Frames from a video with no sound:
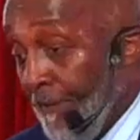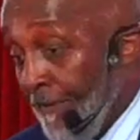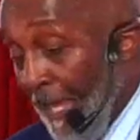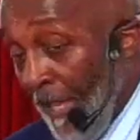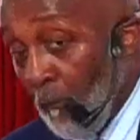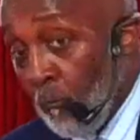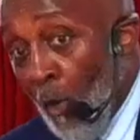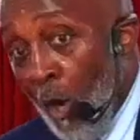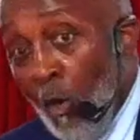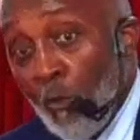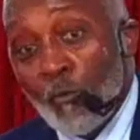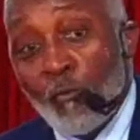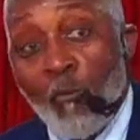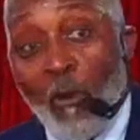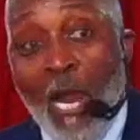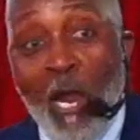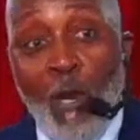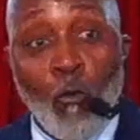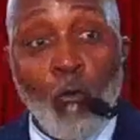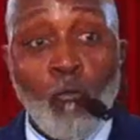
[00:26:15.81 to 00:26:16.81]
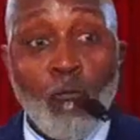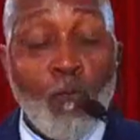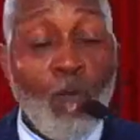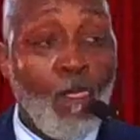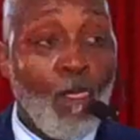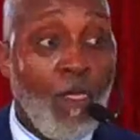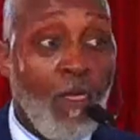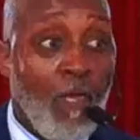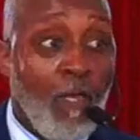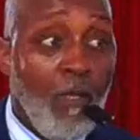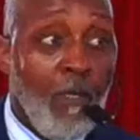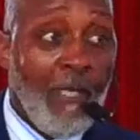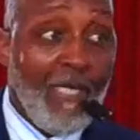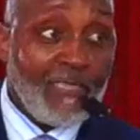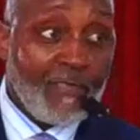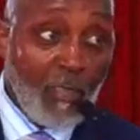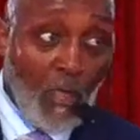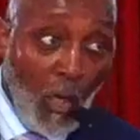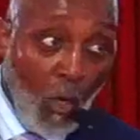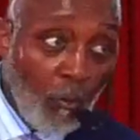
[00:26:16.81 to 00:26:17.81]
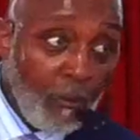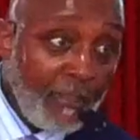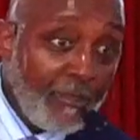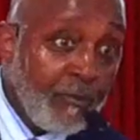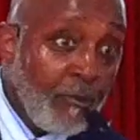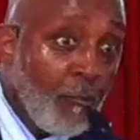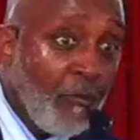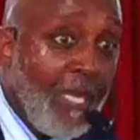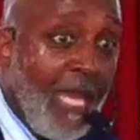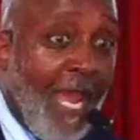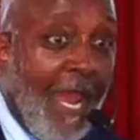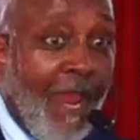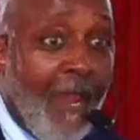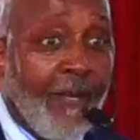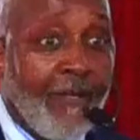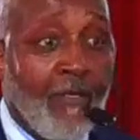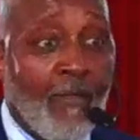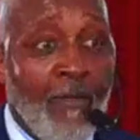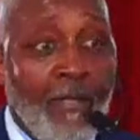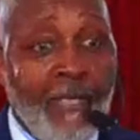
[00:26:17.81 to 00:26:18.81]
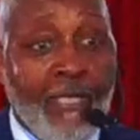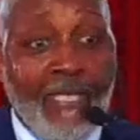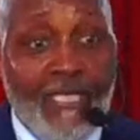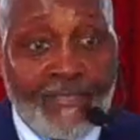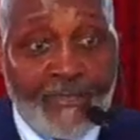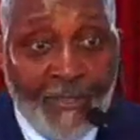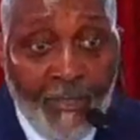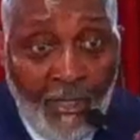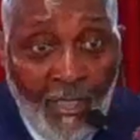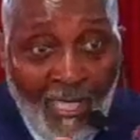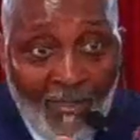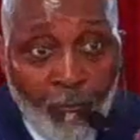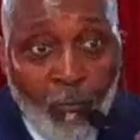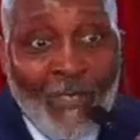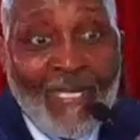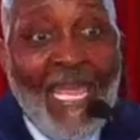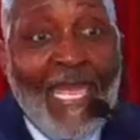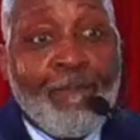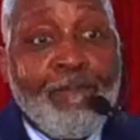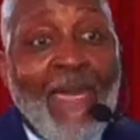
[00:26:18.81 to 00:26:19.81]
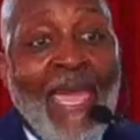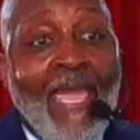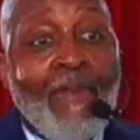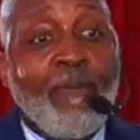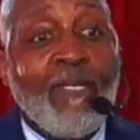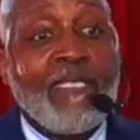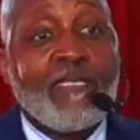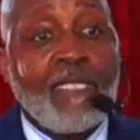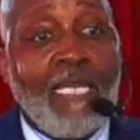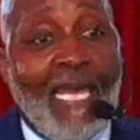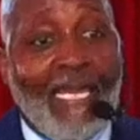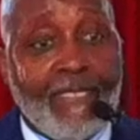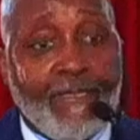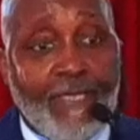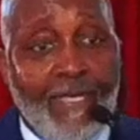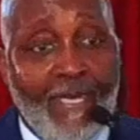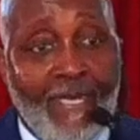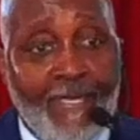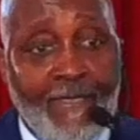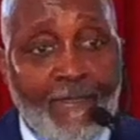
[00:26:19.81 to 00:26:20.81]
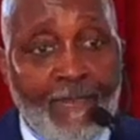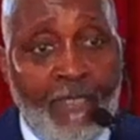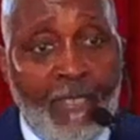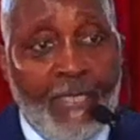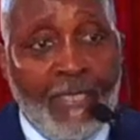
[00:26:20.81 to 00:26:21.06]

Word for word: to. They won't grow as long as you care. It's good when they babies like that.